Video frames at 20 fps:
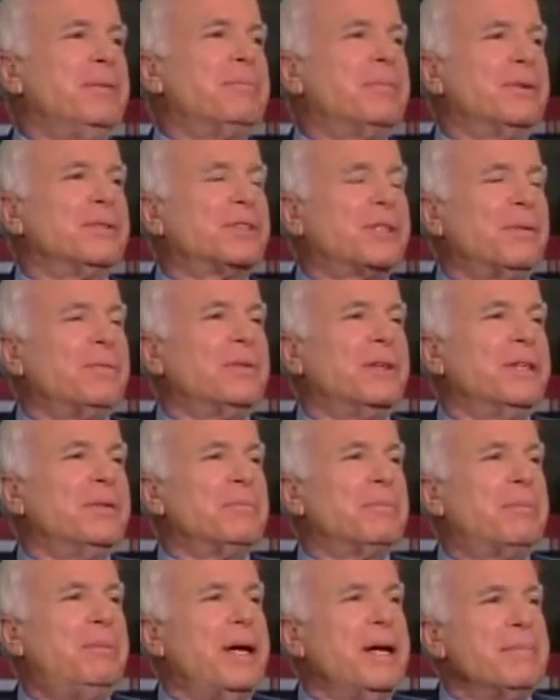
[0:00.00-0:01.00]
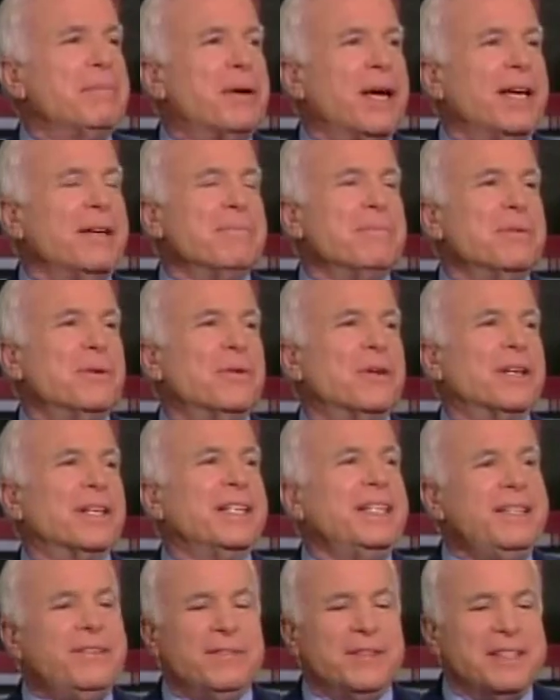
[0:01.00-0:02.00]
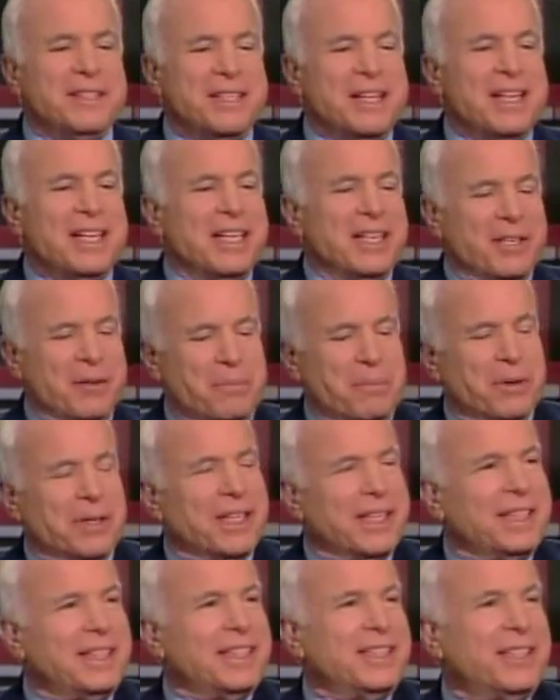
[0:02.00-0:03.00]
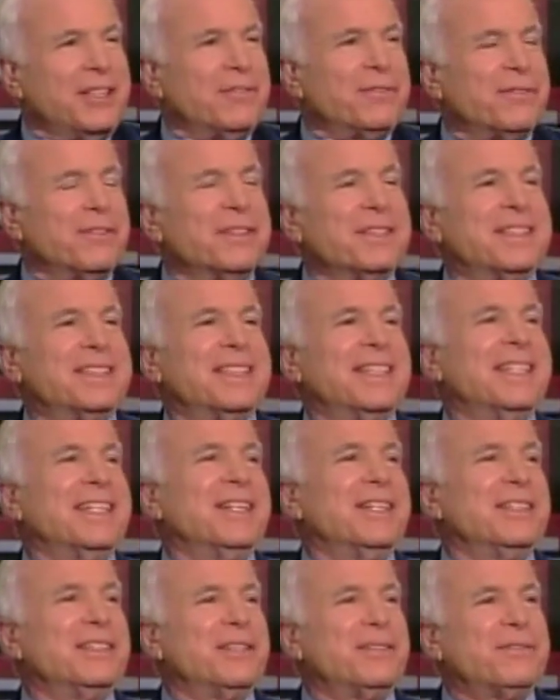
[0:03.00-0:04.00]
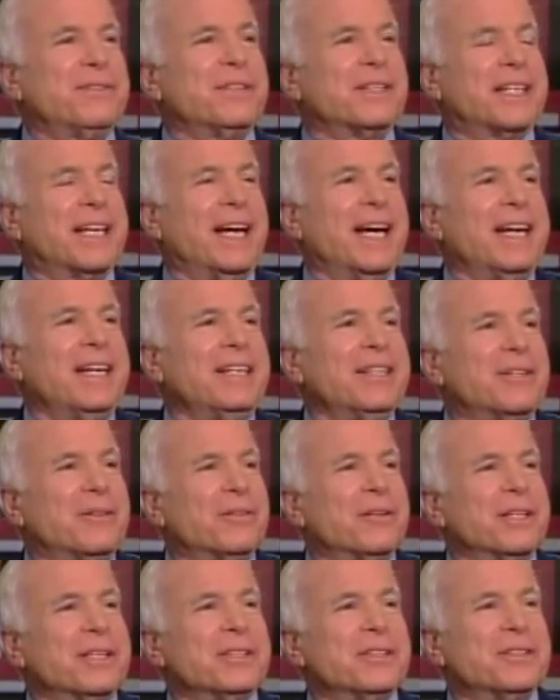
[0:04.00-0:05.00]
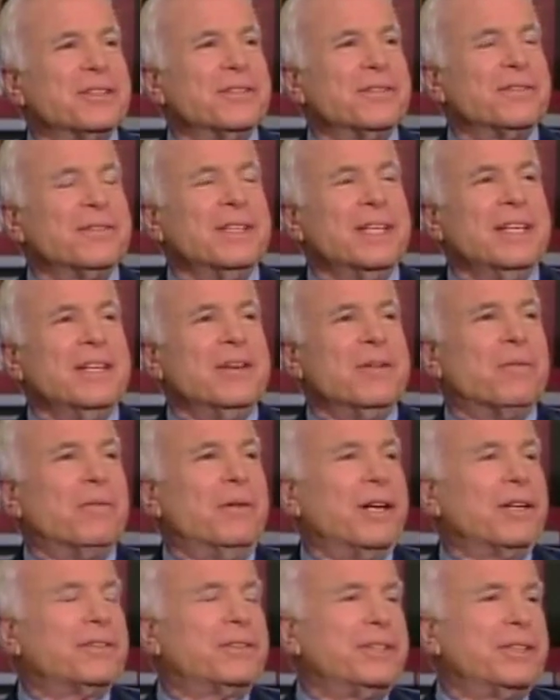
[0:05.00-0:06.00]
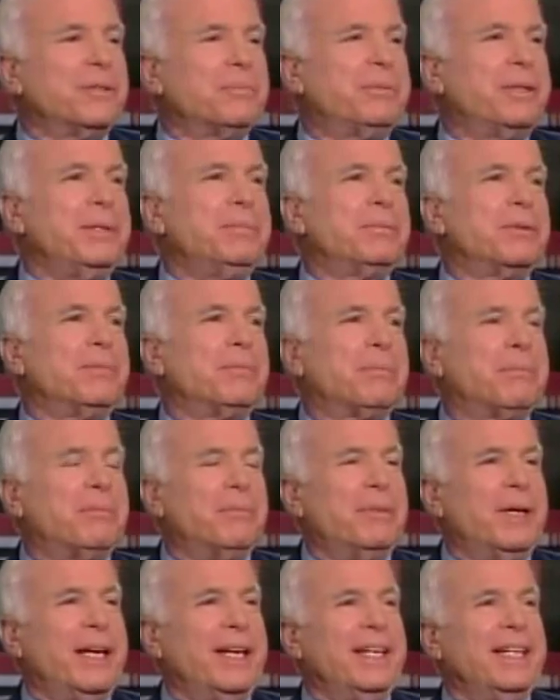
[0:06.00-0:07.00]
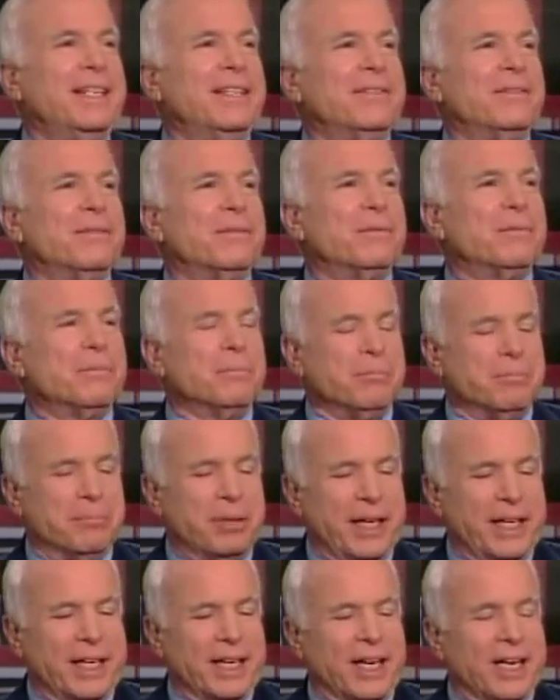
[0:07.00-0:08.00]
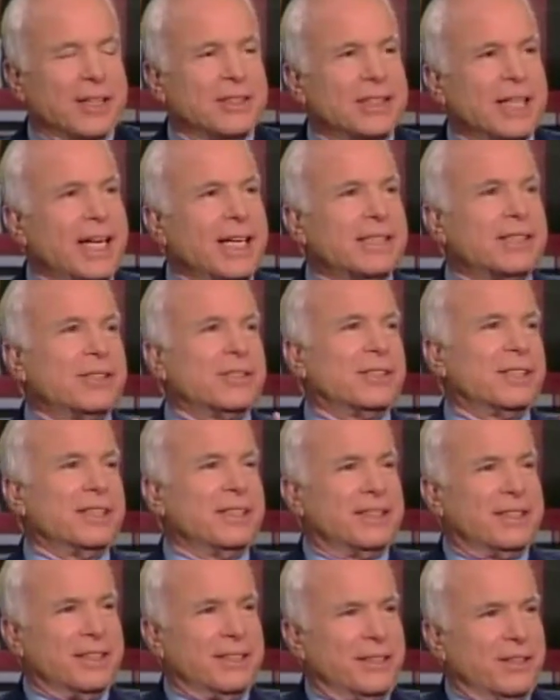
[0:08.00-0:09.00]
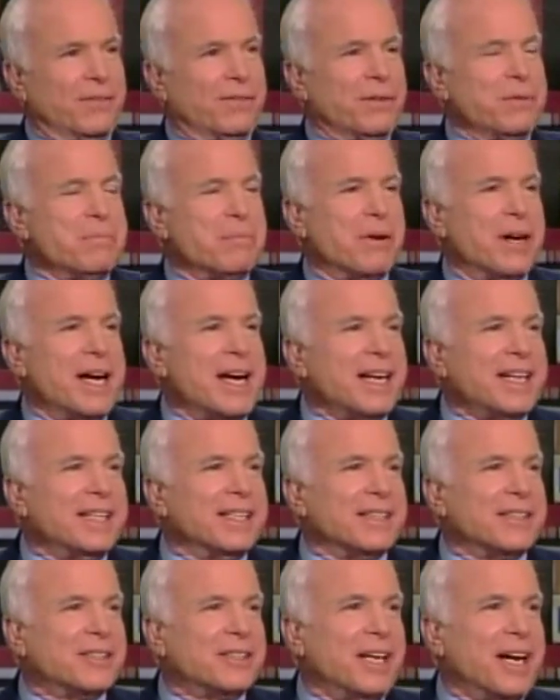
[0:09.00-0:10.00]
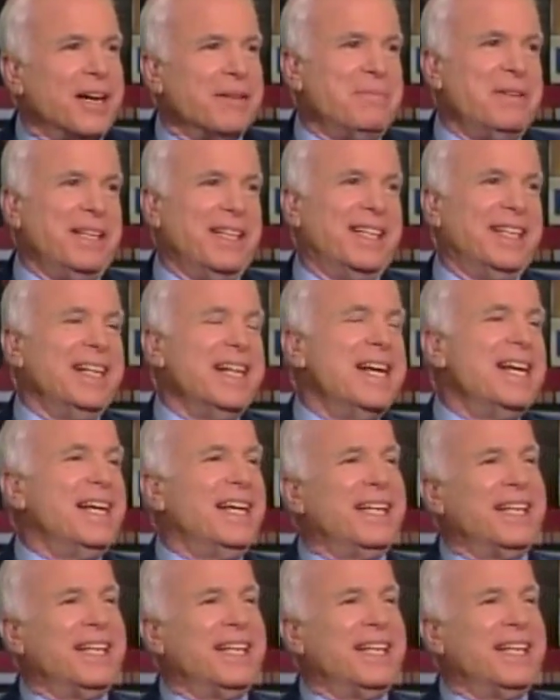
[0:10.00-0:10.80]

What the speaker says: people somewhat pay more. Even you put into different categories of wealthier people paying higher taxes into different brackets. I mean,